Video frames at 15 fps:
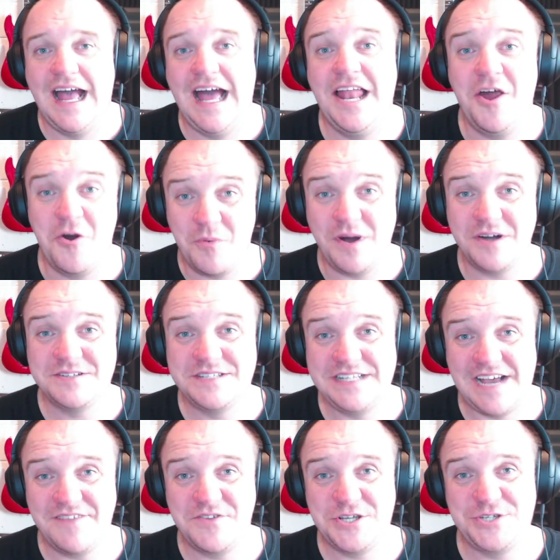Hello and welcome to
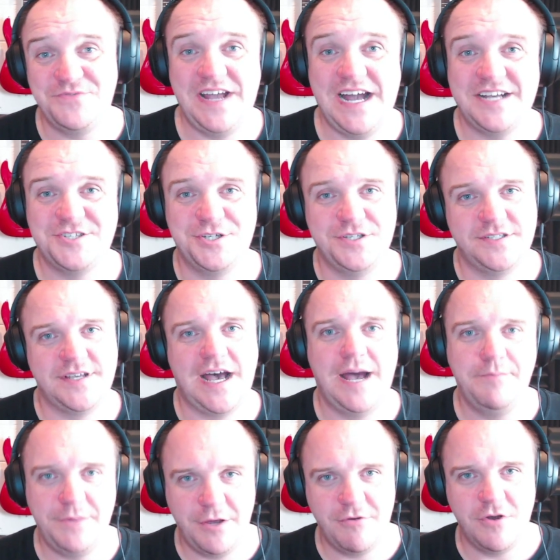Divergent Reactions.
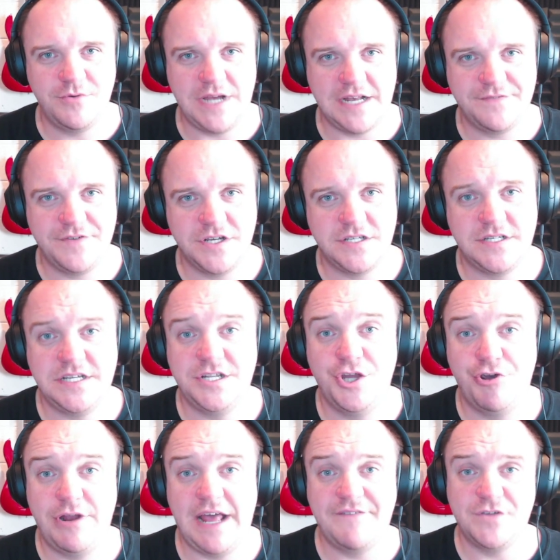I'm Neurodadversity,
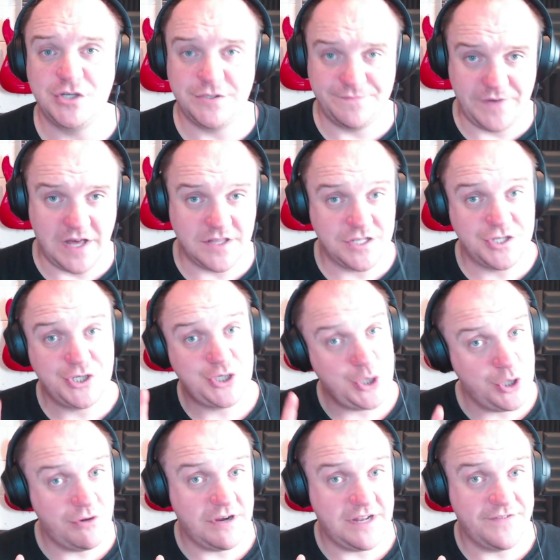Neurodivergent Father to
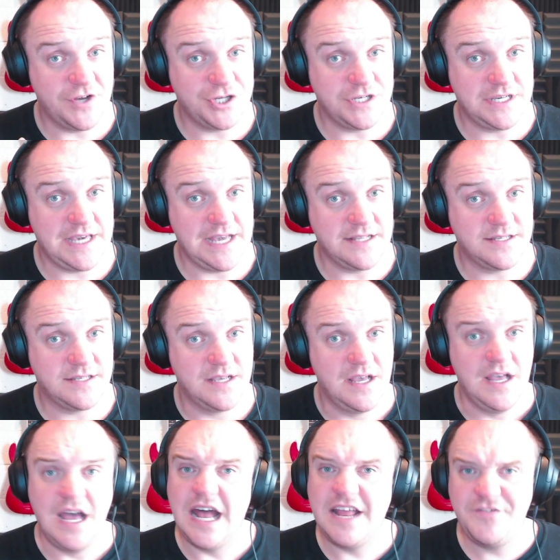two Neurodivergent kids.
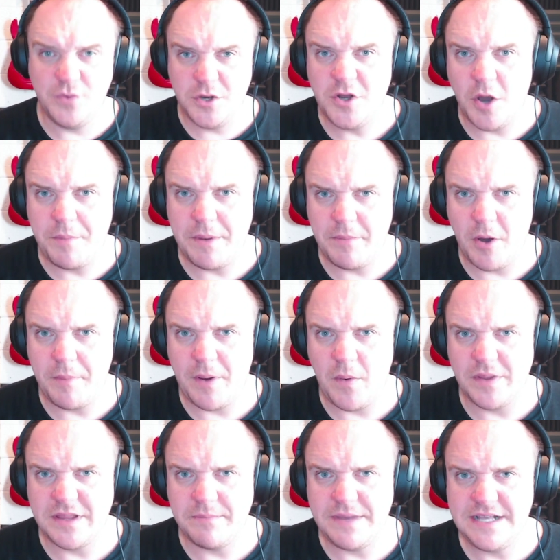If you want to know a bit more about
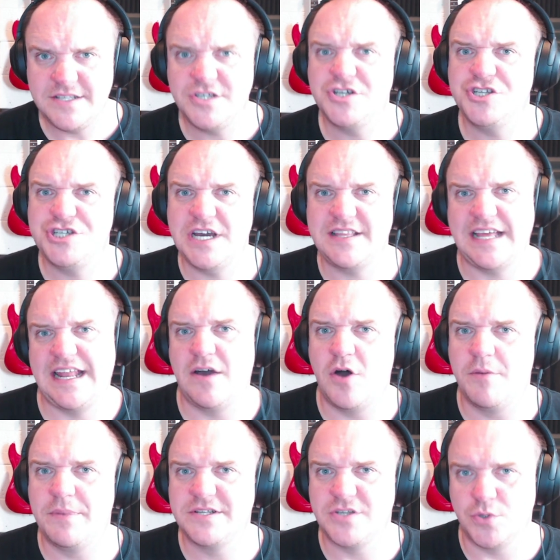what that means, you can check that out
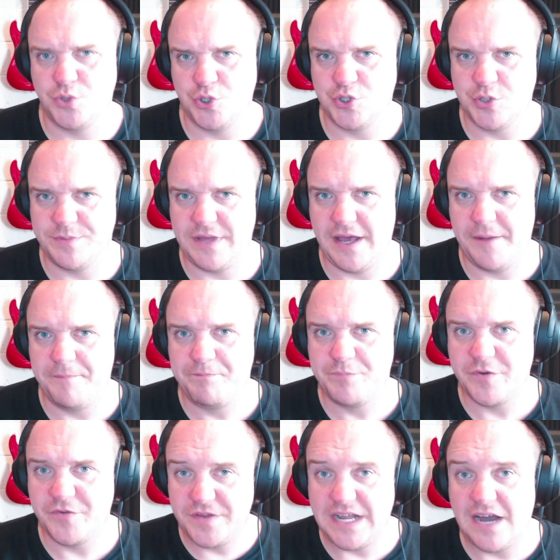on my socials up there.
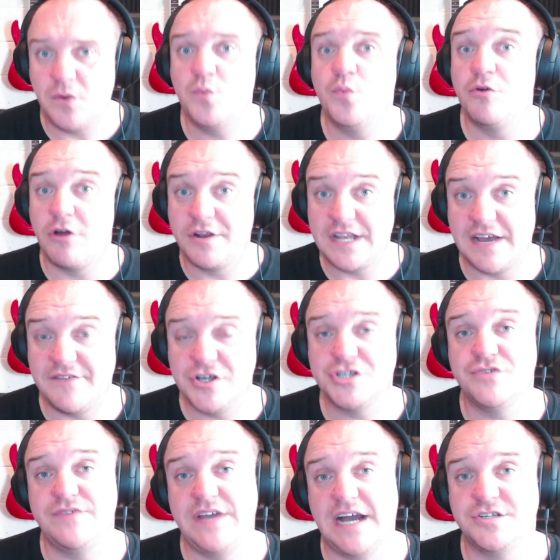But for now, we're on
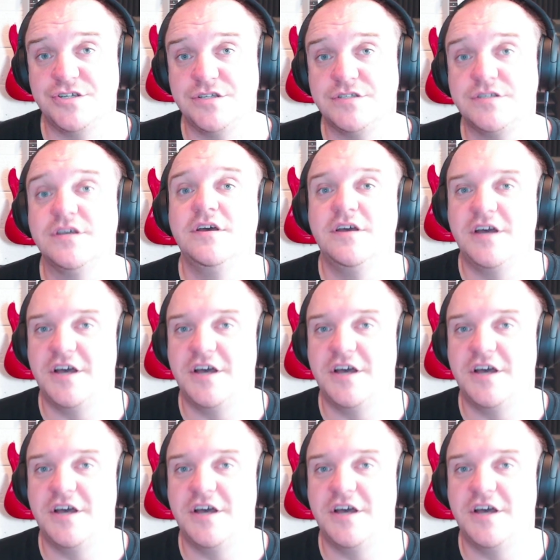Divergent Reactions.